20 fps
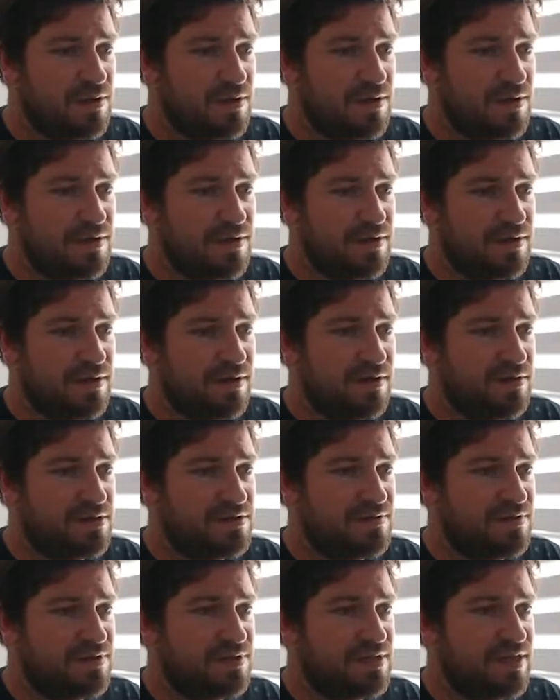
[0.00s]
I think it looks
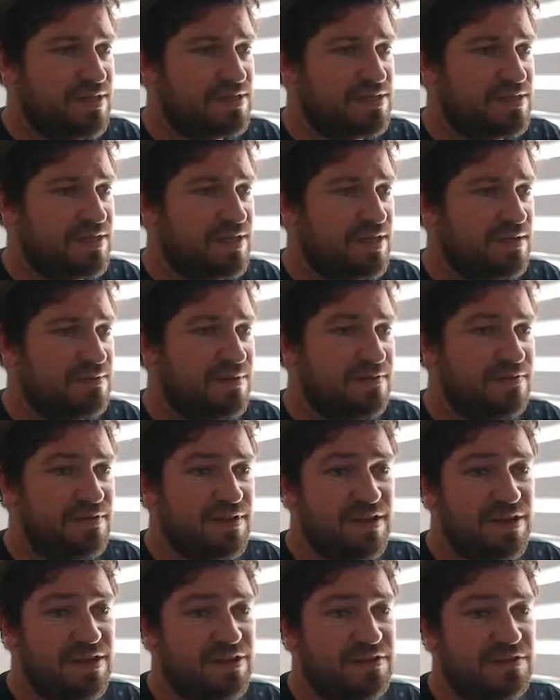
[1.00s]
fantastic, and I'm definitely
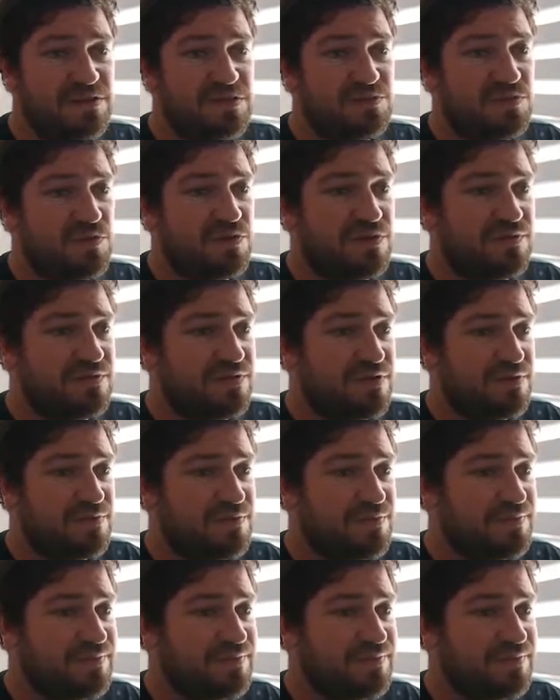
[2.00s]
going to use more of them.